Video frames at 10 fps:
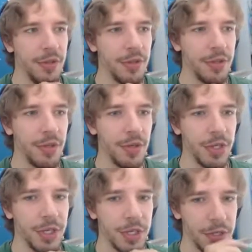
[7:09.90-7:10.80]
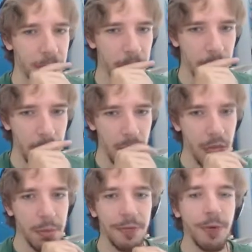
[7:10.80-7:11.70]
He's totally dead.
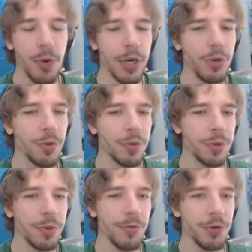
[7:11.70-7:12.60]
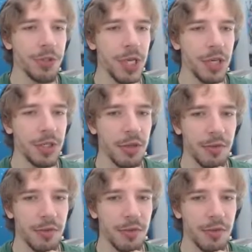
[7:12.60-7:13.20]
Before I go into the first challenge level,